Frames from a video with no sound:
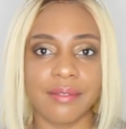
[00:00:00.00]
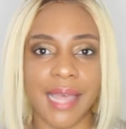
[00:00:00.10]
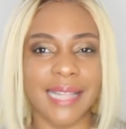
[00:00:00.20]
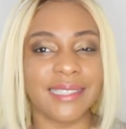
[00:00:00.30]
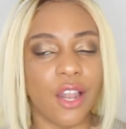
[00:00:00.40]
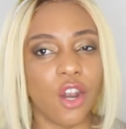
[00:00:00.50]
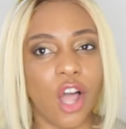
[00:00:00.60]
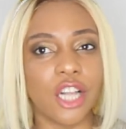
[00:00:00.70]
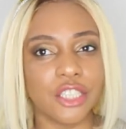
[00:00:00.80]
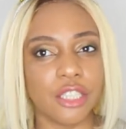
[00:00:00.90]
that's a
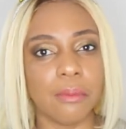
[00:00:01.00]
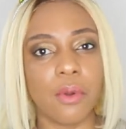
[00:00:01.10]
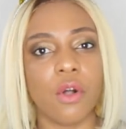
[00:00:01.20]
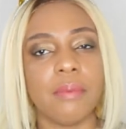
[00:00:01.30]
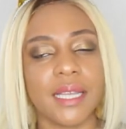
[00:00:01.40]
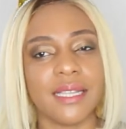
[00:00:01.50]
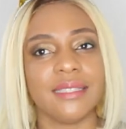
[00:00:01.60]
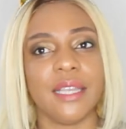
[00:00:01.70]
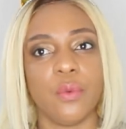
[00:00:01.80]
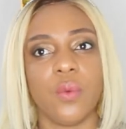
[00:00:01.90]
long-term goal because it